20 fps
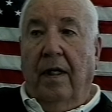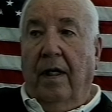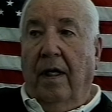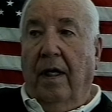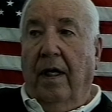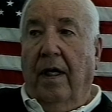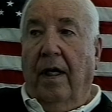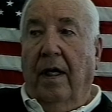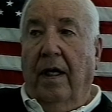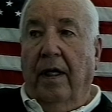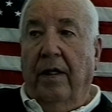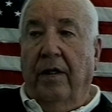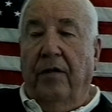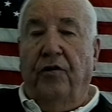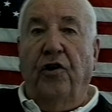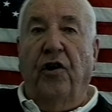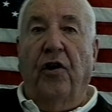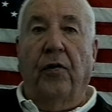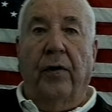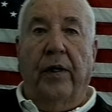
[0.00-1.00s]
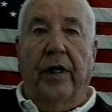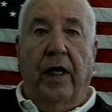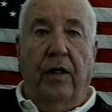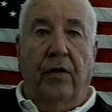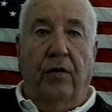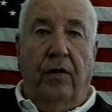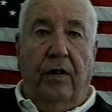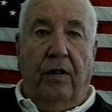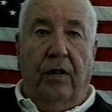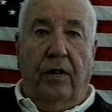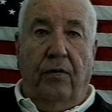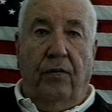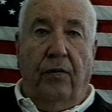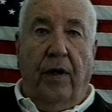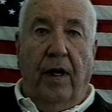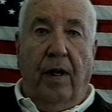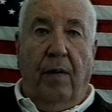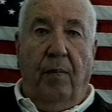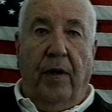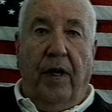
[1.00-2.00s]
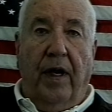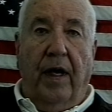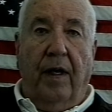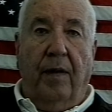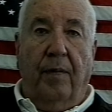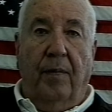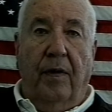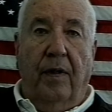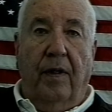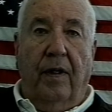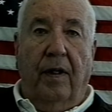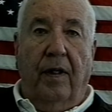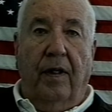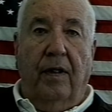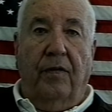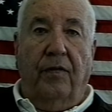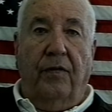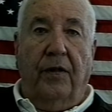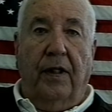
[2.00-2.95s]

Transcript: And I, generally I took the train back because,